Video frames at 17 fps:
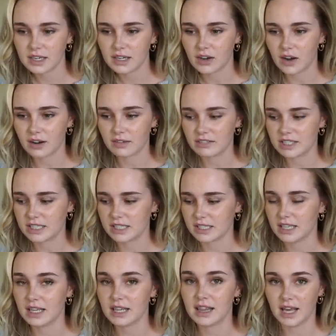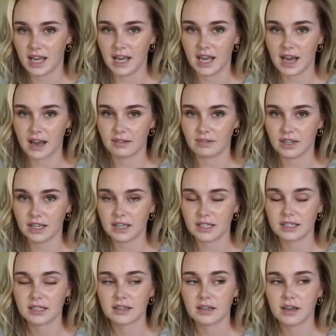Obviously, they have
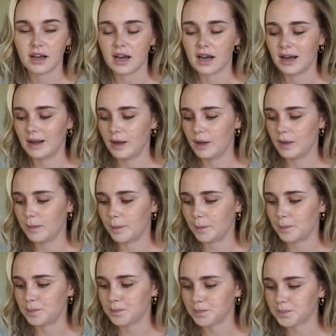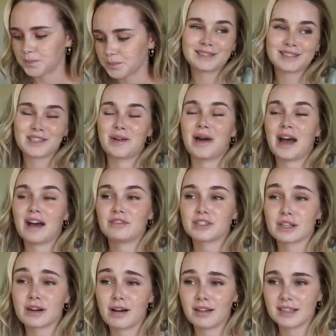it. So
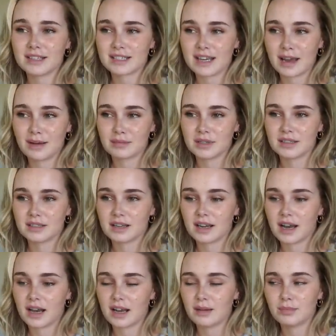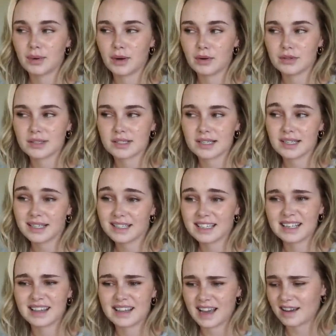after all this happened, I
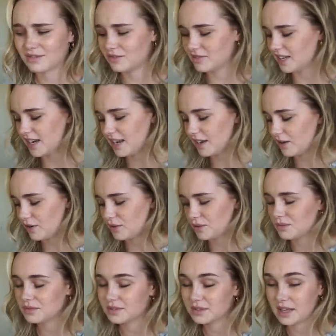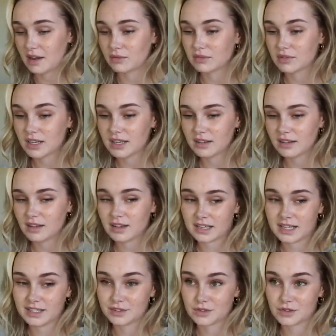posted that video, that reel on
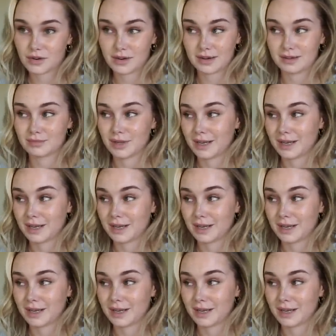Instagram.